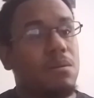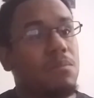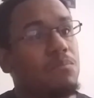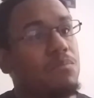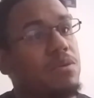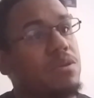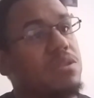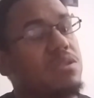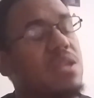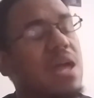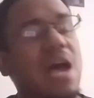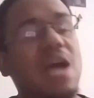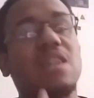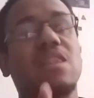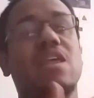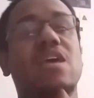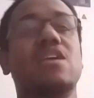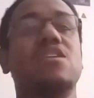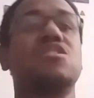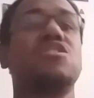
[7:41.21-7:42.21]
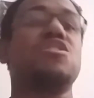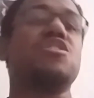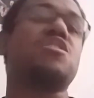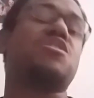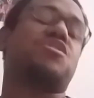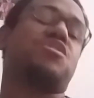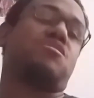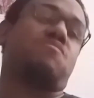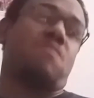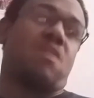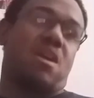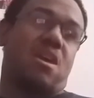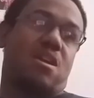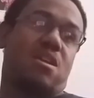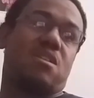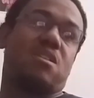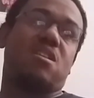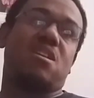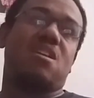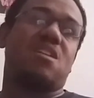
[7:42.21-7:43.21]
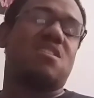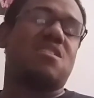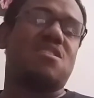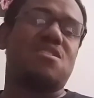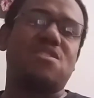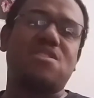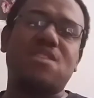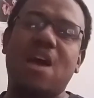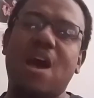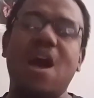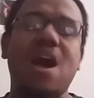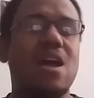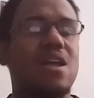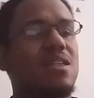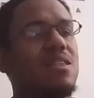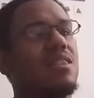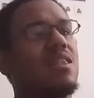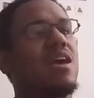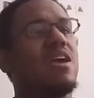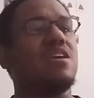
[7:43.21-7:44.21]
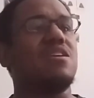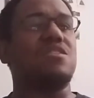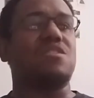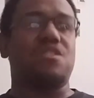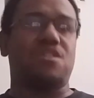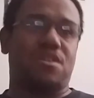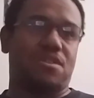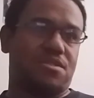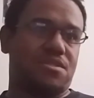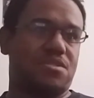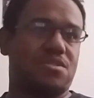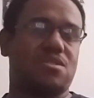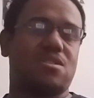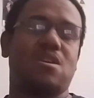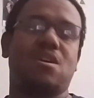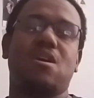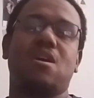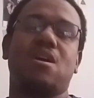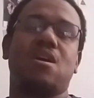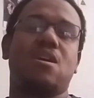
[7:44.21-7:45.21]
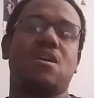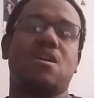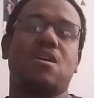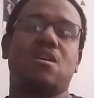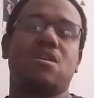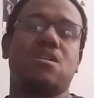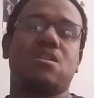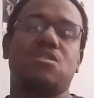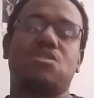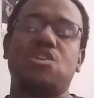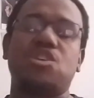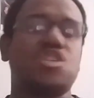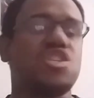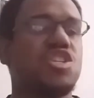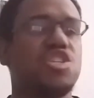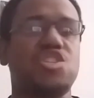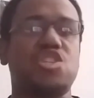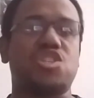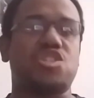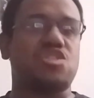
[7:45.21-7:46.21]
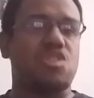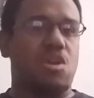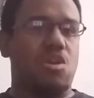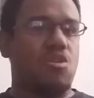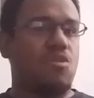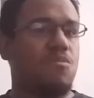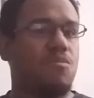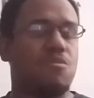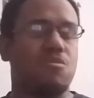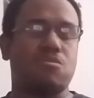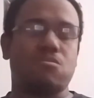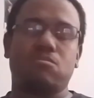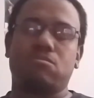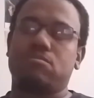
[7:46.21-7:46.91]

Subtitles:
But not like this, man. Not like this. This is just terrible.